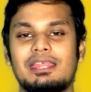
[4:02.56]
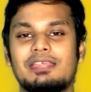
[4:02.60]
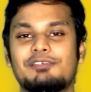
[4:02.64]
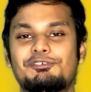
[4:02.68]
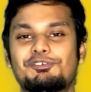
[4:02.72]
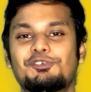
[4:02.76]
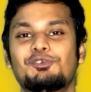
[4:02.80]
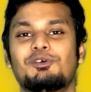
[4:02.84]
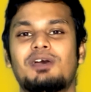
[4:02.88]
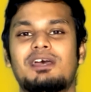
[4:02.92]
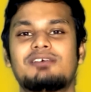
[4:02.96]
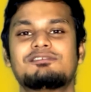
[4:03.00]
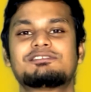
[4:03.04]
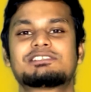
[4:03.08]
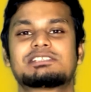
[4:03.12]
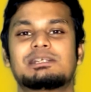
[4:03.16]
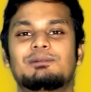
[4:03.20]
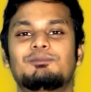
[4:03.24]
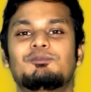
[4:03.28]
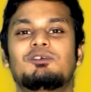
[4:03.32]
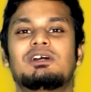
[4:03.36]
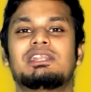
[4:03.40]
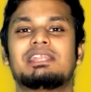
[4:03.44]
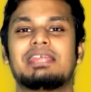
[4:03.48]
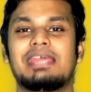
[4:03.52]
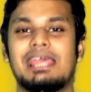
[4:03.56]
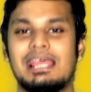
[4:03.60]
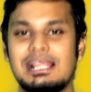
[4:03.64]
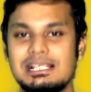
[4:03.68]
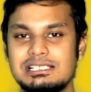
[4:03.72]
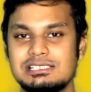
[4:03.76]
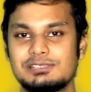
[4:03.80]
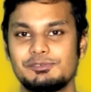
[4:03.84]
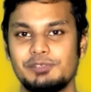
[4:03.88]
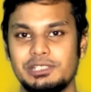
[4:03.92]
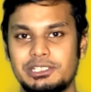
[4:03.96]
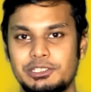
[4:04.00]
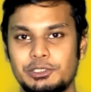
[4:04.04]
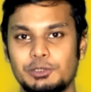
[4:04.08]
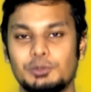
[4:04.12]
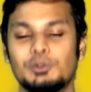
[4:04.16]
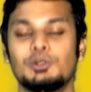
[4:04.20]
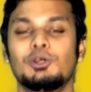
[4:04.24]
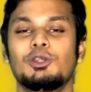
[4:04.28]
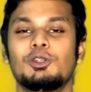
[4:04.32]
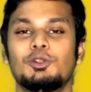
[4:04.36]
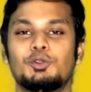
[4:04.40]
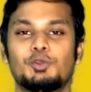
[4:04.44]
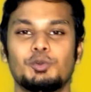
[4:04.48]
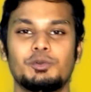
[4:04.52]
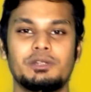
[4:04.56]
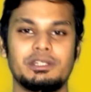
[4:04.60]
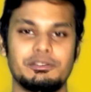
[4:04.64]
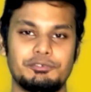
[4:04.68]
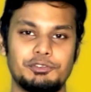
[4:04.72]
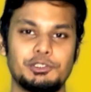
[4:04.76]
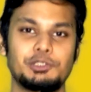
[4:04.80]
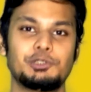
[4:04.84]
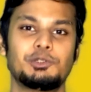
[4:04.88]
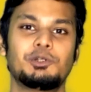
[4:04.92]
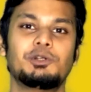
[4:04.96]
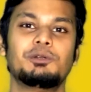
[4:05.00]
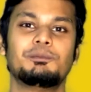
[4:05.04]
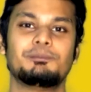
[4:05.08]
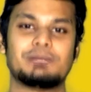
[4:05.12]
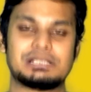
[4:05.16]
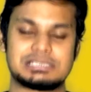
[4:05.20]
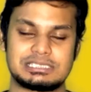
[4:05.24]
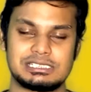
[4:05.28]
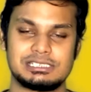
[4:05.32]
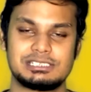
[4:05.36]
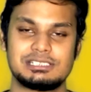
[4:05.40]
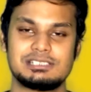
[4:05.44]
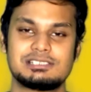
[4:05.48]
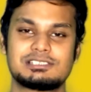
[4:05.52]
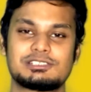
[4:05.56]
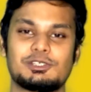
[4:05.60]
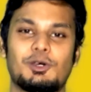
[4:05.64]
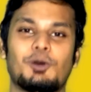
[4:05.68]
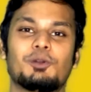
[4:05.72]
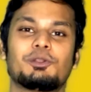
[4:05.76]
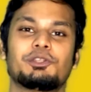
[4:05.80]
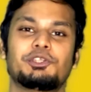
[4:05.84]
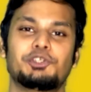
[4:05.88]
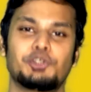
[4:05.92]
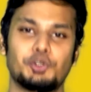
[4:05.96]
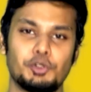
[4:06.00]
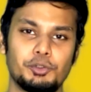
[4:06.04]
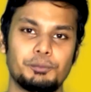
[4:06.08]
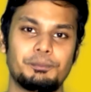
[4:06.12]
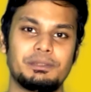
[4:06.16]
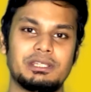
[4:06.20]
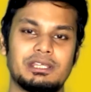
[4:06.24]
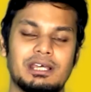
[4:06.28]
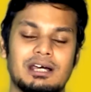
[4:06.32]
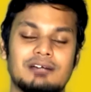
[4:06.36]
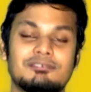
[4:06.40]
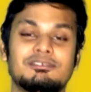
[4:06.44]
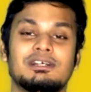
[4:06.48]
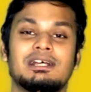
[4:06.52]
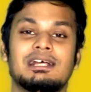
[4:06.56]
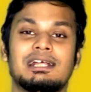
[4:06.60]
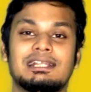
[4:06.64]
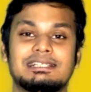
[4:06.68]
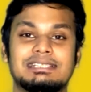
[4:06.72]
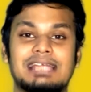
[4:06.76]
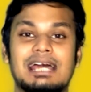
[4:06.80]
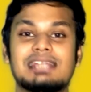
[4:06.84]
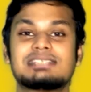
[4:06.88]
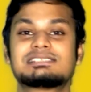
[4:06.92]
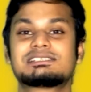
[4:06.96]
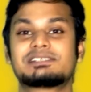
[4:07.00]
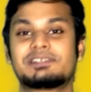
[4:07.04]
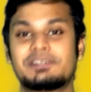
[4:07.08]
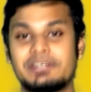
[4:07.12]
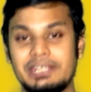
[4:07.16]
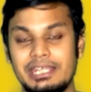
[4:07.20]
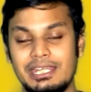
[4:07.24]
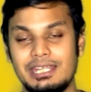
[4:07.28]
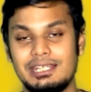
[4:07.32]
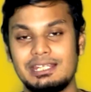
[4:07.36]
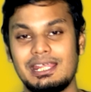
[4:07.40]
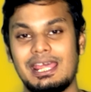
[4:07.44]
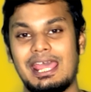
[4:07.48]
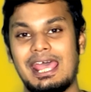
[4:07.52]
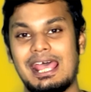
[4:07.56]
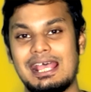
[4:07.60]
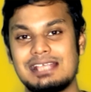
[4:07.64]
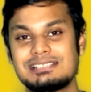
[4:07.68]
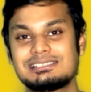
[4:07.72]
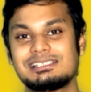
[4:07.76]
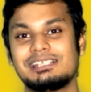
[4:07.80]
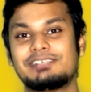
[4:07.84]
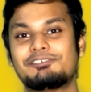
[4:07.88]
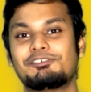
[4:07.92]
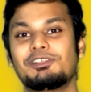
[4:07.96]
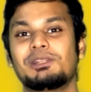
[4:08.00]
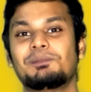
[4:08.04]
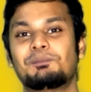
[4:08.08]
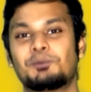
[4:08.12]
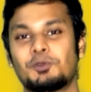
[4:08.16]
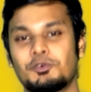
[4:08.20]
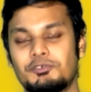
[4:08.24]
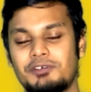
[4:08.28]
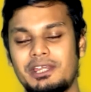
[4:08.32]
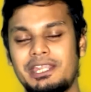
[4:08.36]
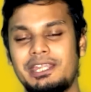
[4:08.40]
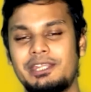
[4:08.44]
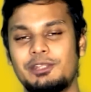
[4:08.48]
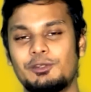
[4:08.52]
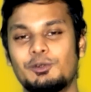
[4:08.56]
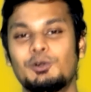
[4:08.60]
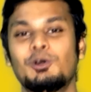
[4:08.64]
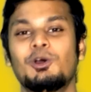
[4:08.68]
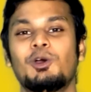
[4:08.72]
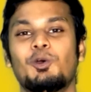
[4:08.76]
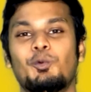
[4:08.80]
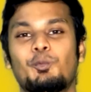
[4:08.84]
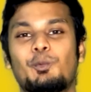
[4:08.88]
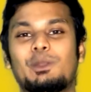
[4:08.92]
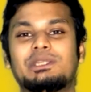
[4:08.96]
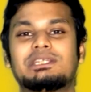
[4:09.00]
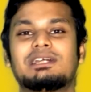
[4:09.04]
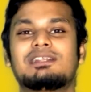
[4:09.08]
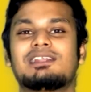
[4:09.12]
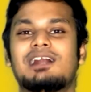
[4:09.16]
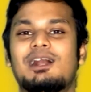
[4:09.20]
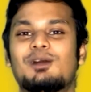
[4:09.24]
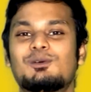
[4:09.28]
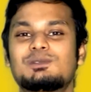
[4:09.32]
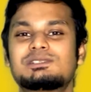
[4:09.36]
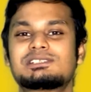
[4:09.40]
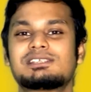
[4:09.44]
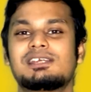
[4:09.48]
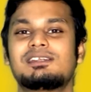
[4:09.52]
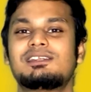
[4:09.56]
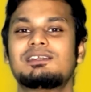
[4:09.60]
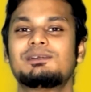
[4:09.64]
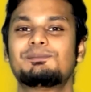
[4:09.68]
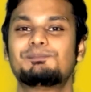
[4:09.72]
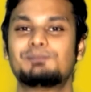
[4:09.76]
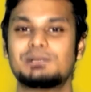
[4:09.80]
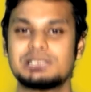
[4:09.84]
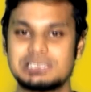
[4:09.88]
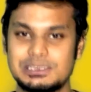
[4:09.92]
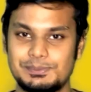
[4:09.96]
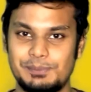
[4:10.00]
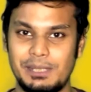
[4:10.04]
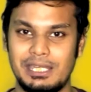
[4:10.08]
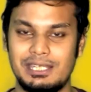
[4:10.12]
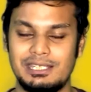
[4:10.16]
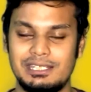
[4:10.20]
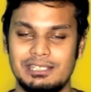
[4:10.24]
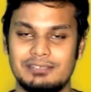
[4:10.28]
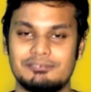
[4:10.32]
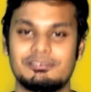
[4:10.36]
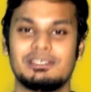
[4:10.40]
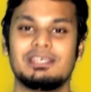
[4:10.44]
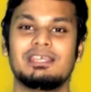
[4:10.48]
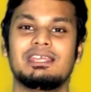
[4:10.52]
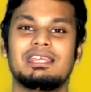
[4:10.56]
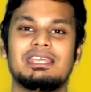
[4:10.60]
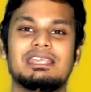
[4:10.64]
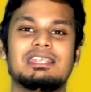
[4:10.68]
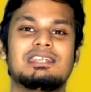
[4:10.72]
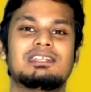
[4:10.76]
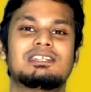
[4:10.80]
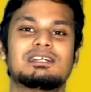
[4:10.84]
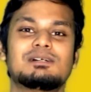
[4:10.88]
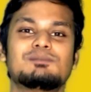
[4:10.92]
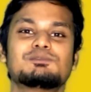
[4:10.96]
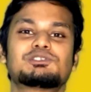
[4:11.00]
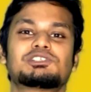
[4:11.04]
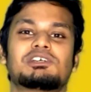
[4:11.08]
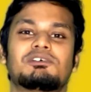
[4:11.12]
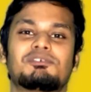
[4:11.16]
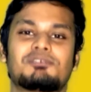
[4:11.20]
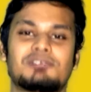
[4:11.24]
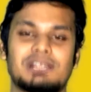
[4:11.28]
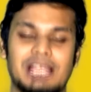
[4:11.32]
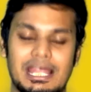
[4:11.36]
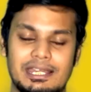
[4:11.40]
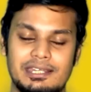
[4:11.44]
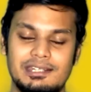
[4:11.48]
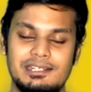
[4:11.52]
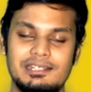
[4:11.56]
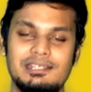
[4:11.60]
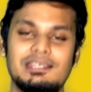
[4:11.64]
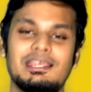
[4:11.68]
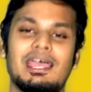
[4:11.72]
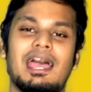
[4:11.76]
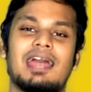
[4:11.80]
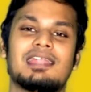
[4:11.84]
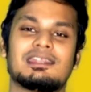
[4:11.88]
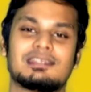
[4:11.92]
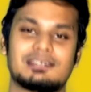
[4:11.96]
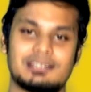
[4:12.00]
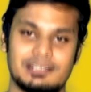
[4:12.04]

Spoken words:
if you have someone else with you to review your messages on your behalf, that's great as it will provide you with an outsider perspective in terms of clarity and